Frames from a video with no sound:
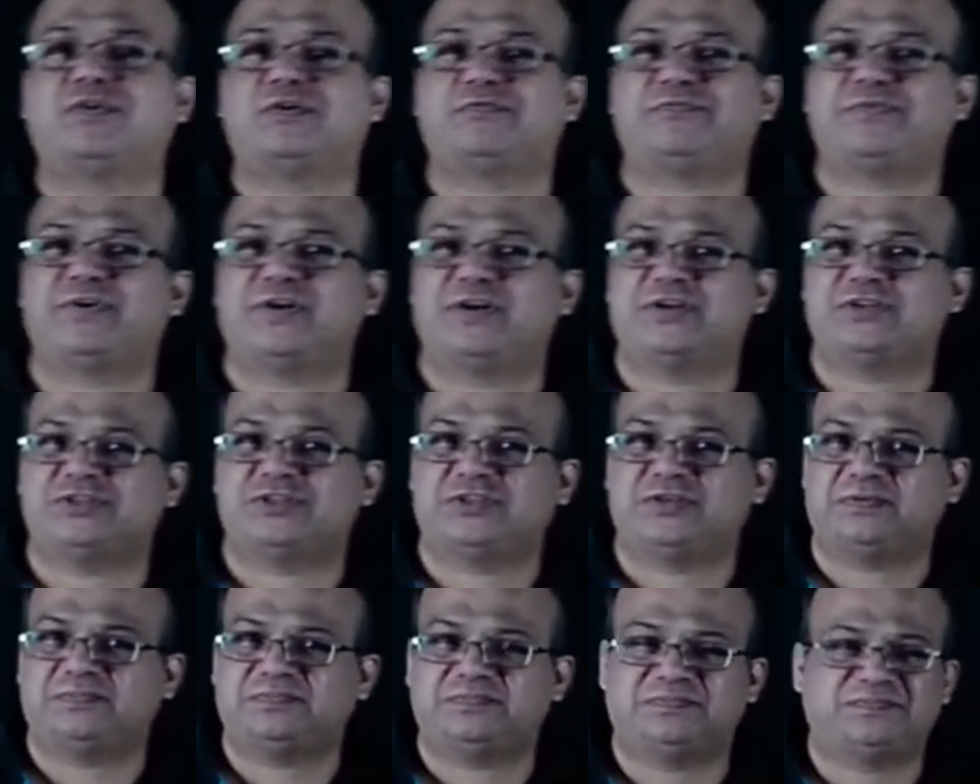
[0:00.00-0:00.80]
of
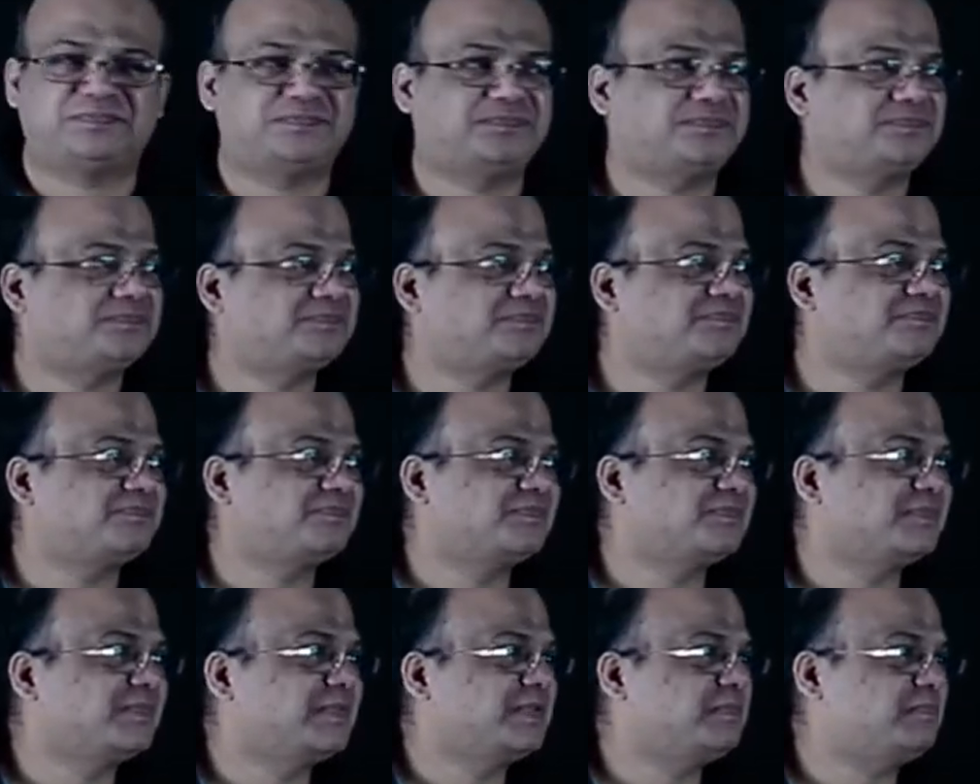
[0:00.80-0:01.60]
energy
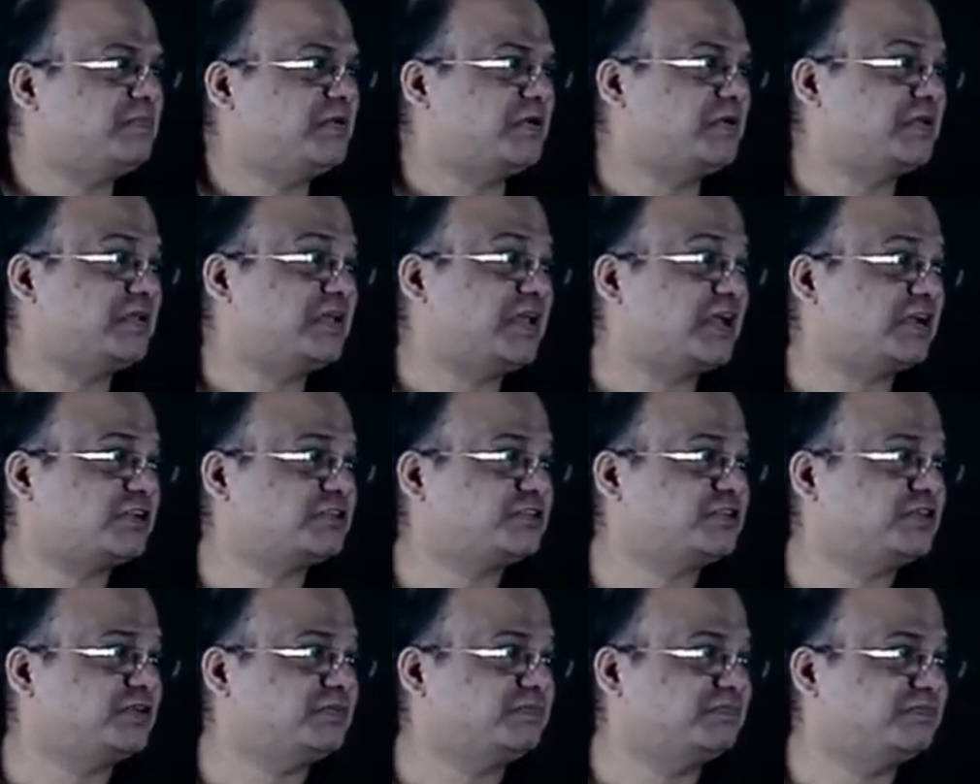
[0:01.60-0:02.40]
per
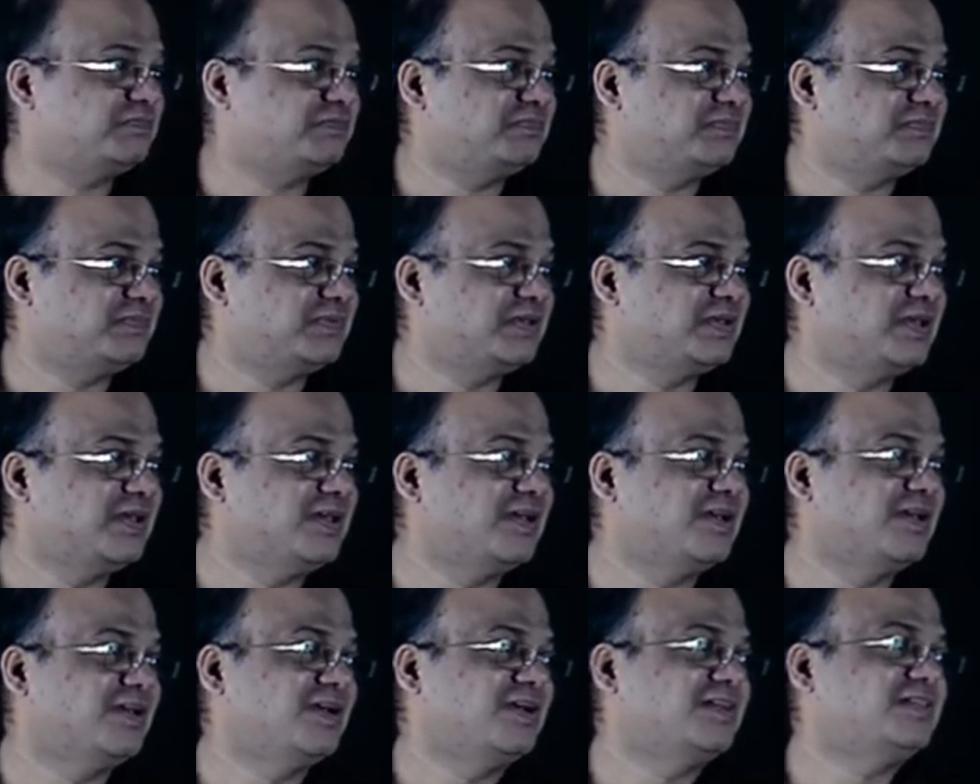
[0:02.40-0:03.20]
reaction.
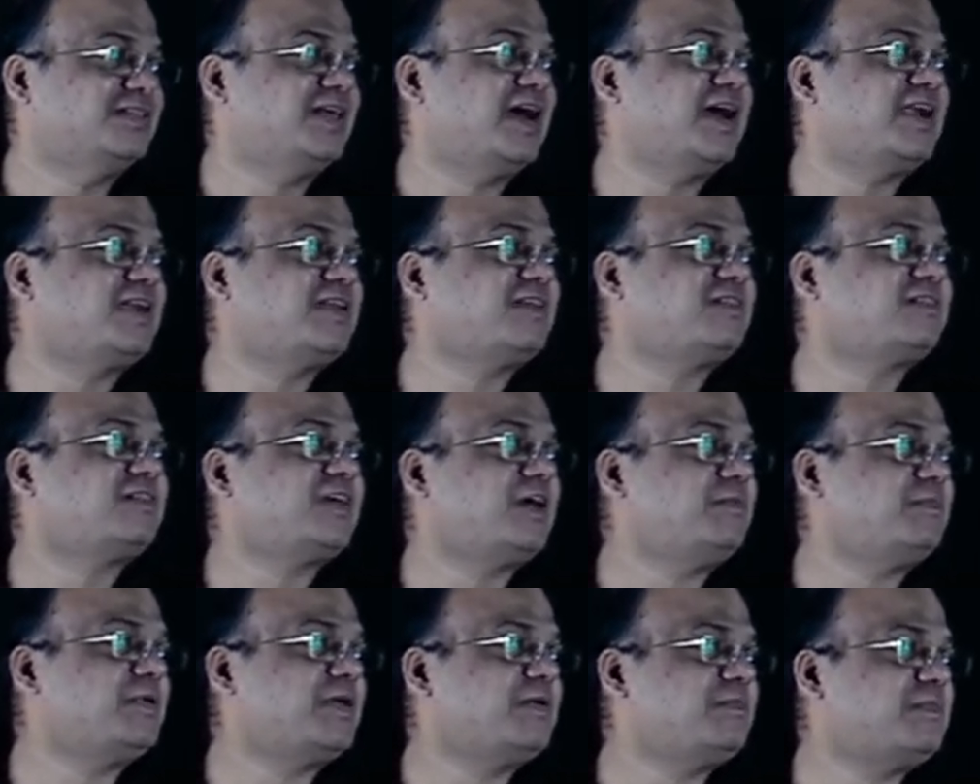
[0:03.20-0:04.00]
That is
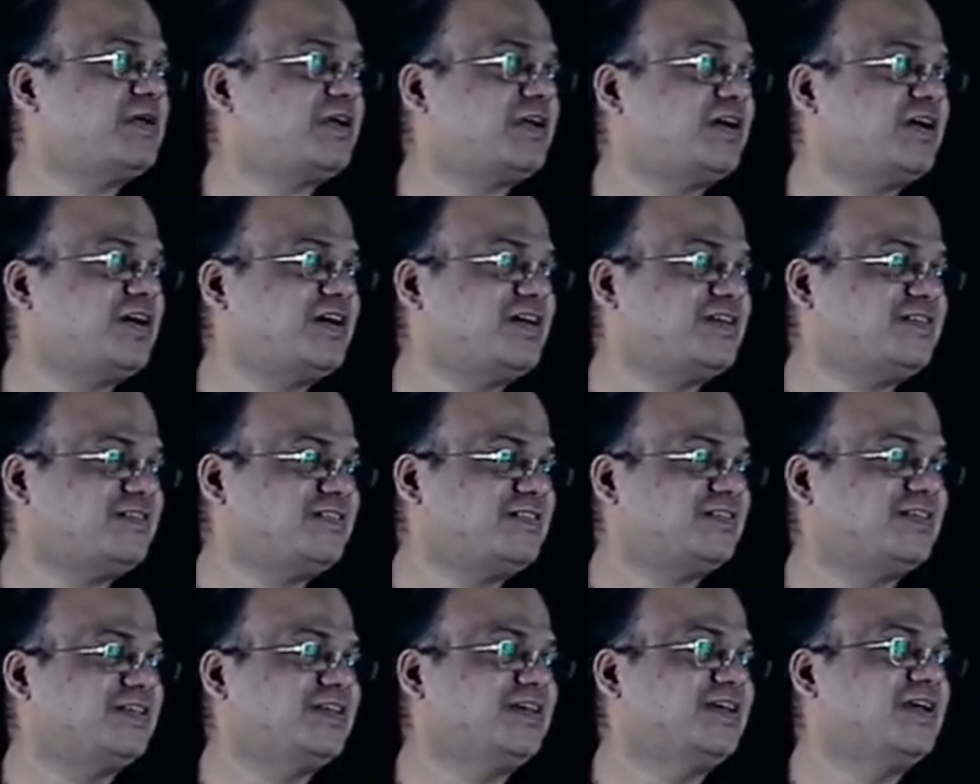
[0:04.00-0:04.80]
coming
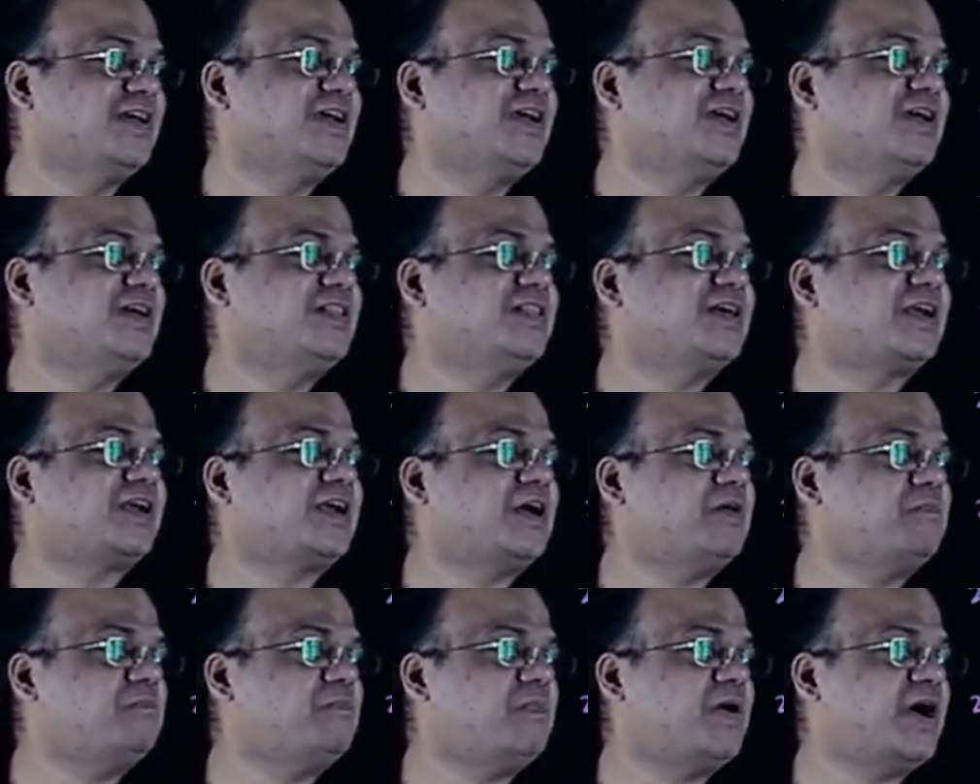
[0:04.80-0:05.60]
because the
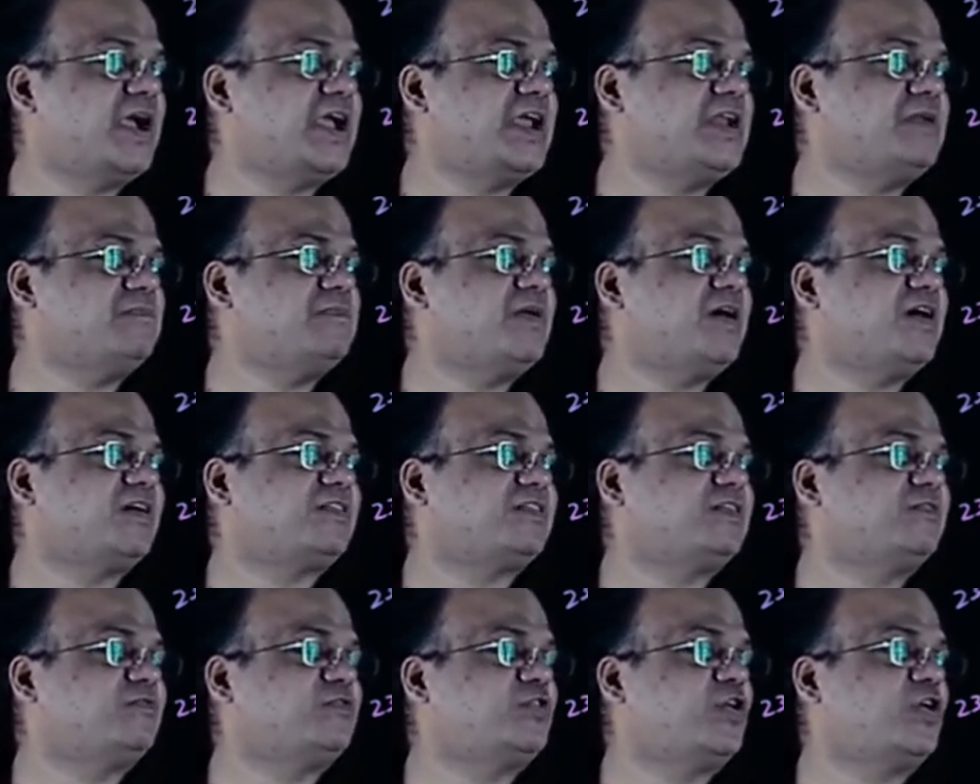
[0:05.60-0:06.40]
combined mass
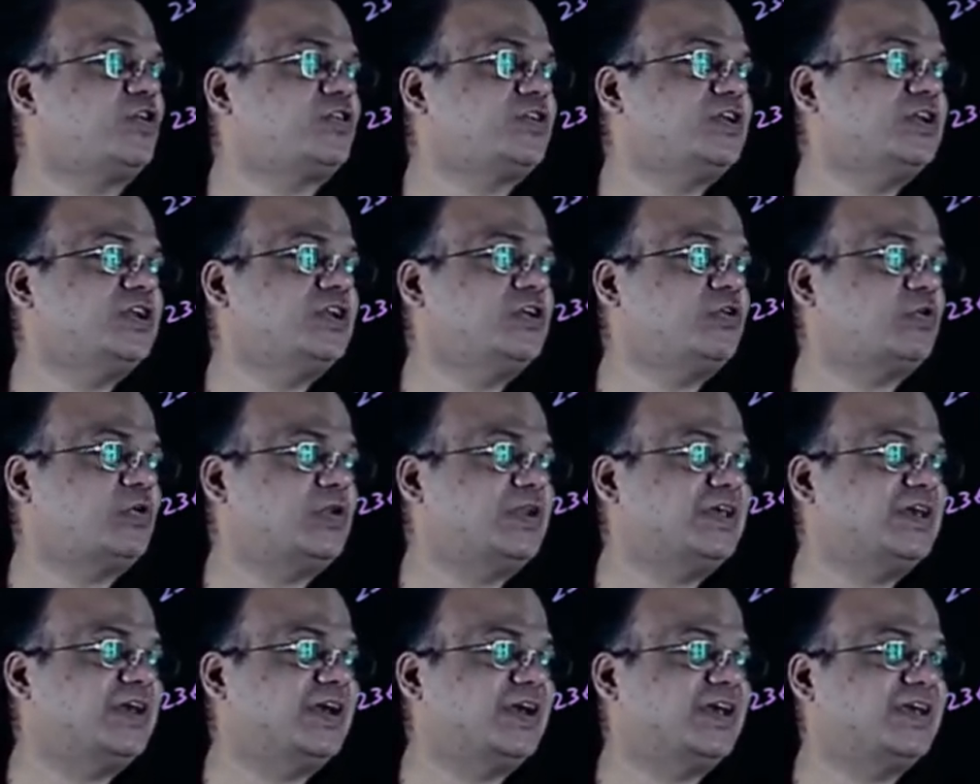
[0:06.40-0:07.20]
of daughter
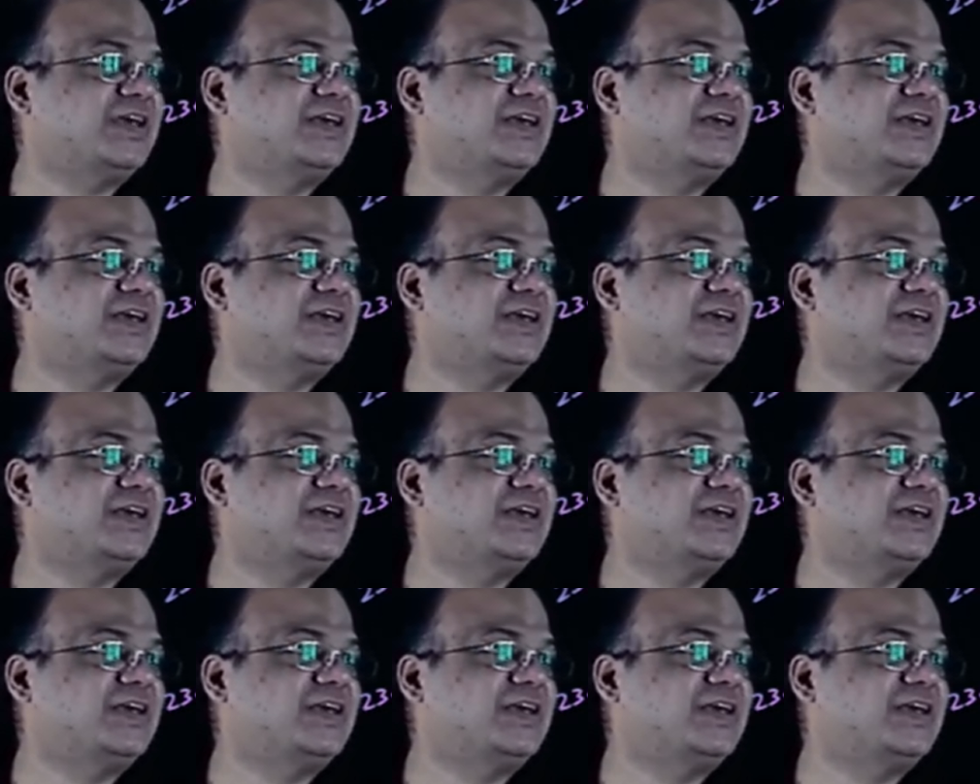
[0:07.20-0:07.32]
nuclei